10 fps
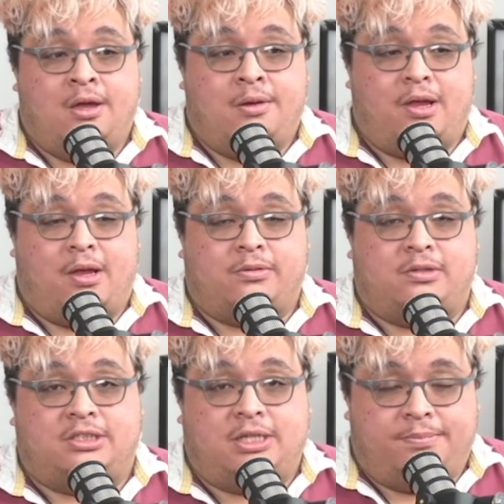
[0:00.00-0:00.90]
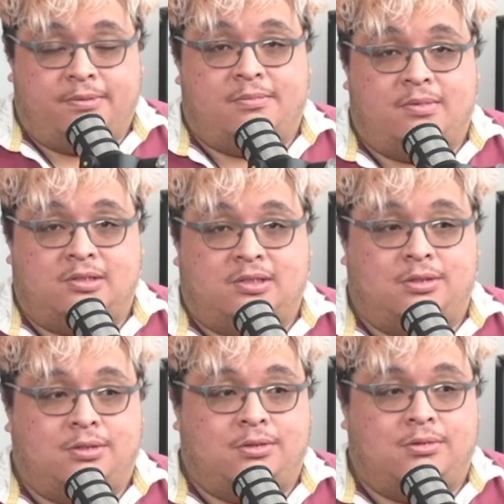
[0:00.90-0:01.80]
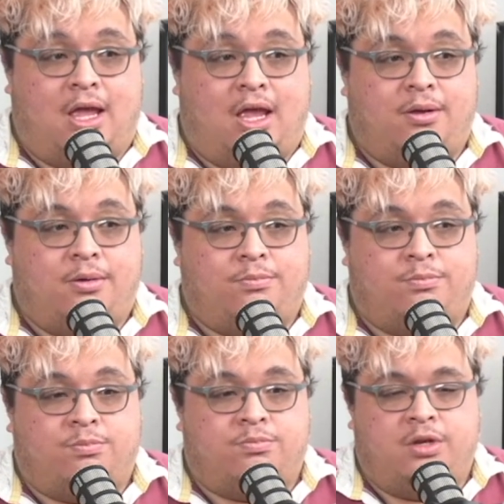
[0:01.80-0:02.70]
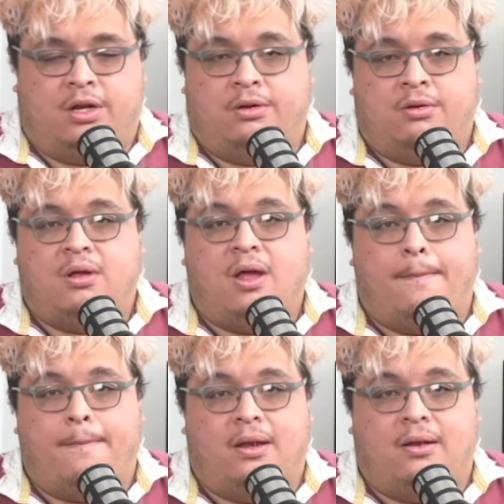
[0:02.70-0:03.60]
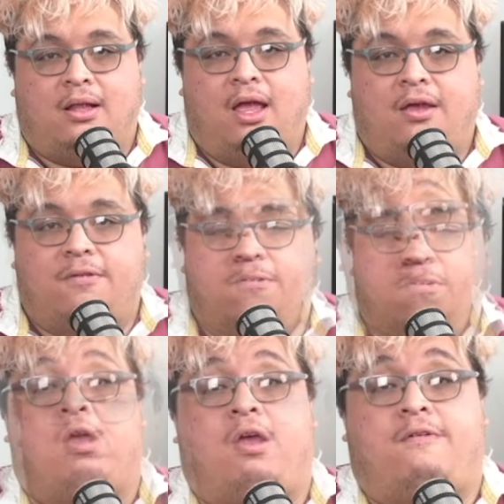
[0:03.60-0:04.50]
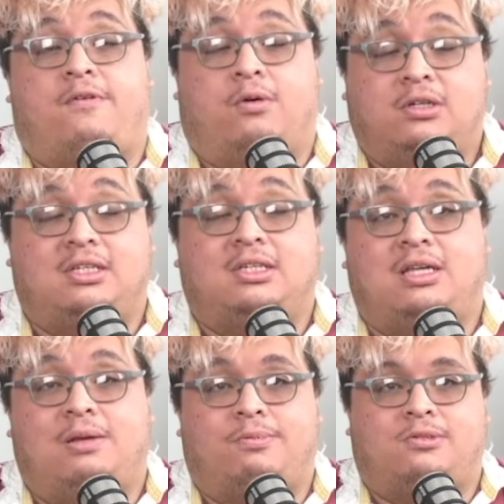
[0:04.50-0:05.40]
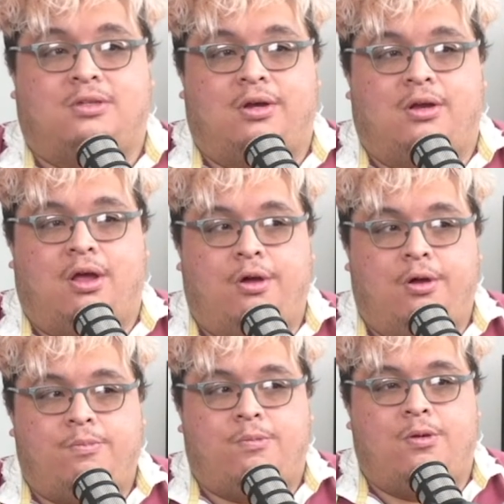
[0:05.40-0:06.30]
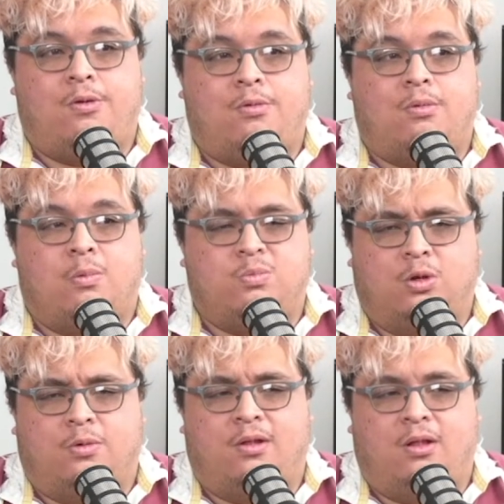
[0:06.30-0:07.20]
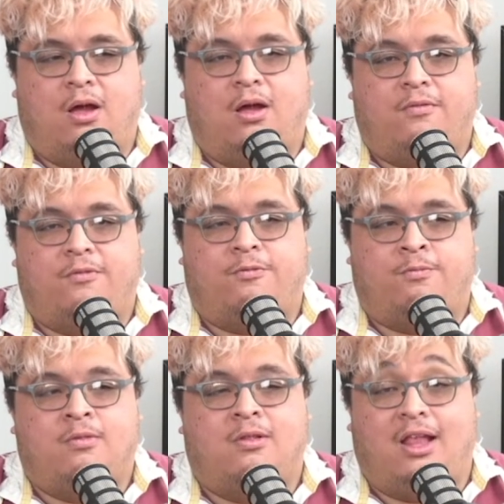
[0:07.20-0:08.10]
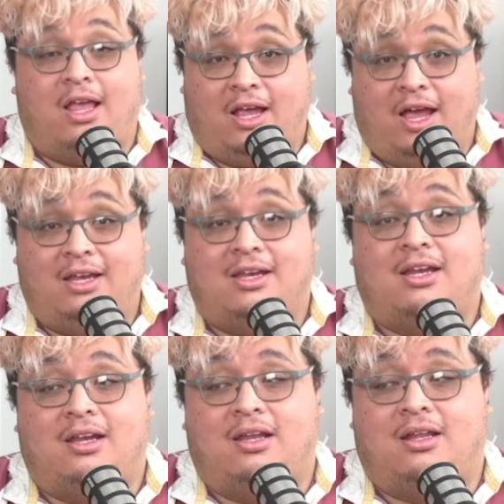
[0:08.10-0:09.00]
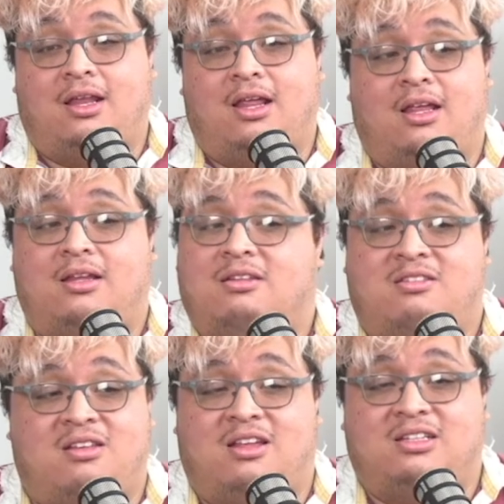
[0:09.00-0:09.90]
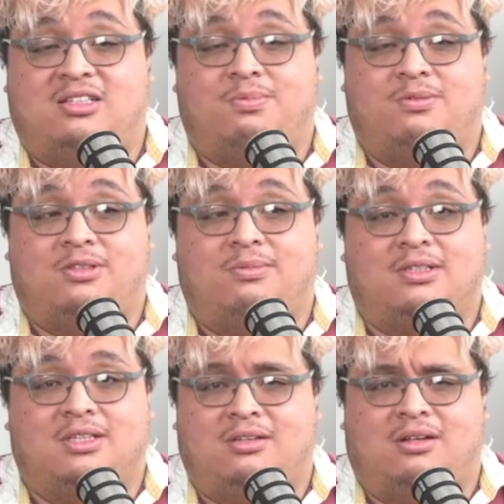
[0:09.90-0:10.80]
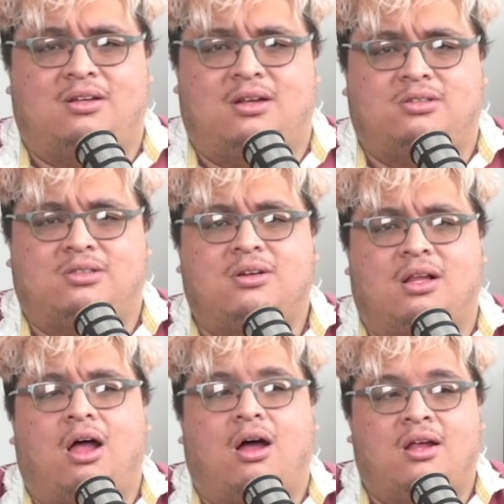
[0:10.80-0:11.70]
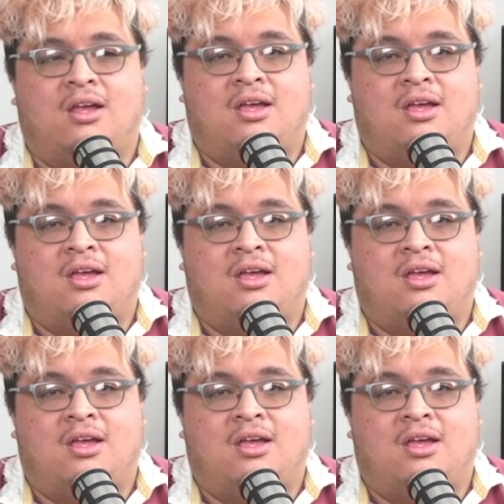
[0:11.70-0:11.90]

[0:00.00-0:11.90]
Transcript: be able to shepherd them into a better life. If you're watching this episode, I hope you absorb a lot, like I did in this episode, because I took a lot.